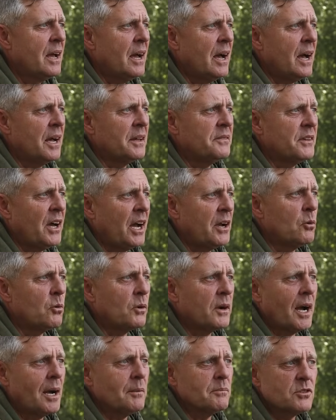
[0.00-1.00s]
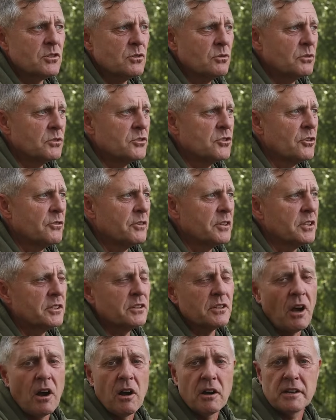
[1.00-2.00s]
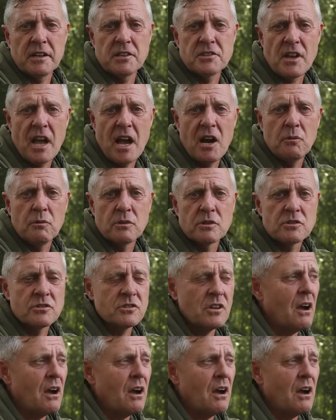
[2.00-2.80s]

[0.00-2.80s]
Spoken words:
and they all come sort of during the darkness hours.